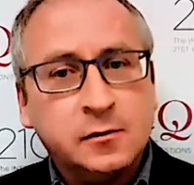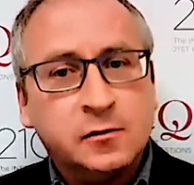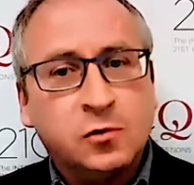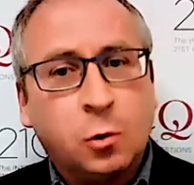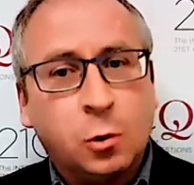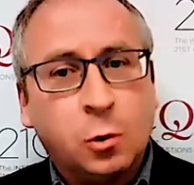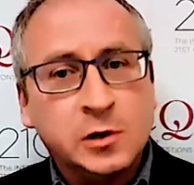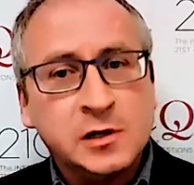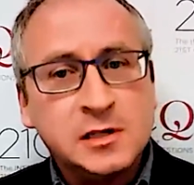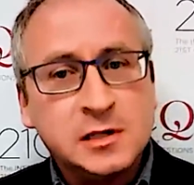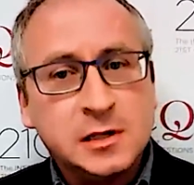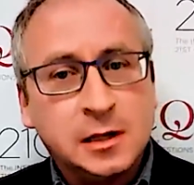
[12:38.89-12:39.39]

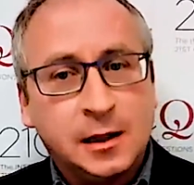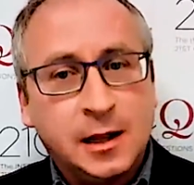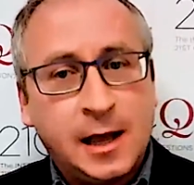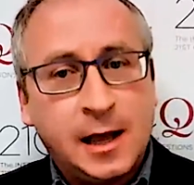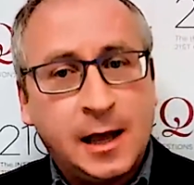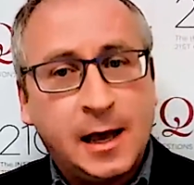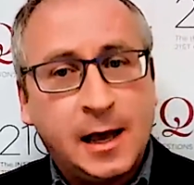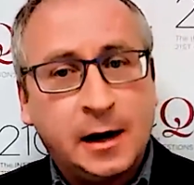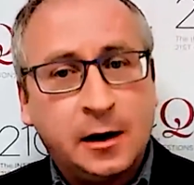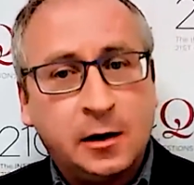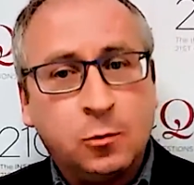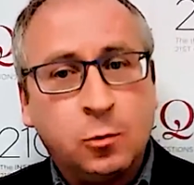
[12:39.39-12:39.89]
towards the
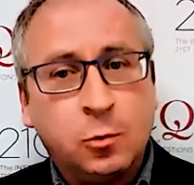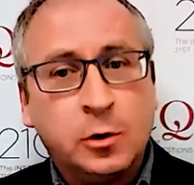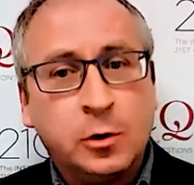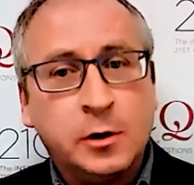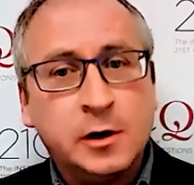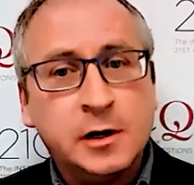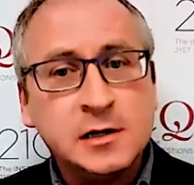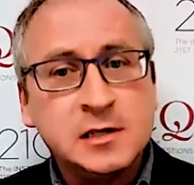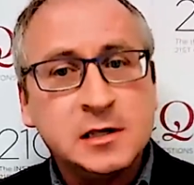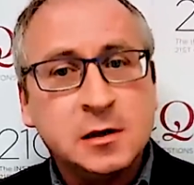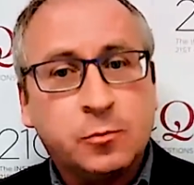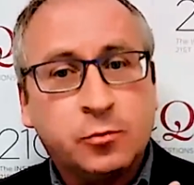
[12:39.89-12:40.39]
latter,
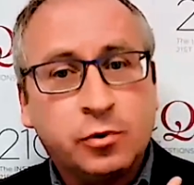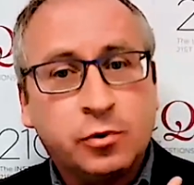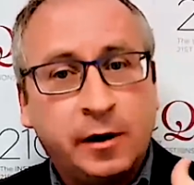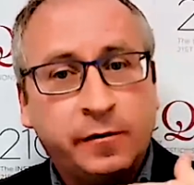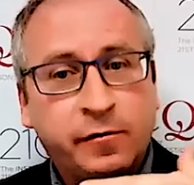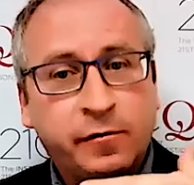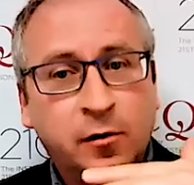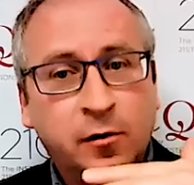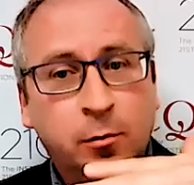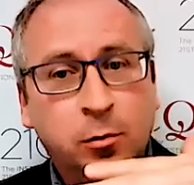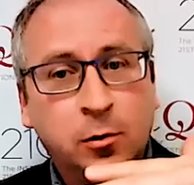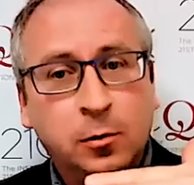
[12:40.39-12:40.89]
whereas the
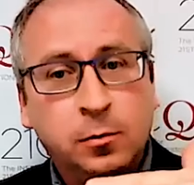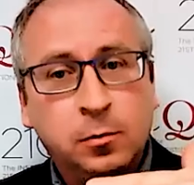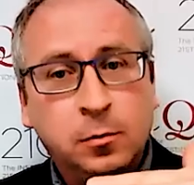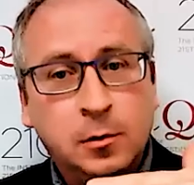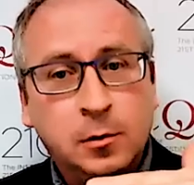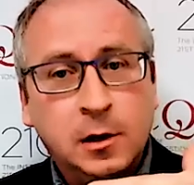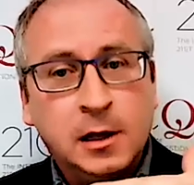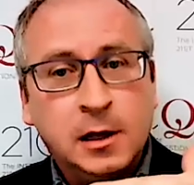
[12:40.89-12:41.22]
preferable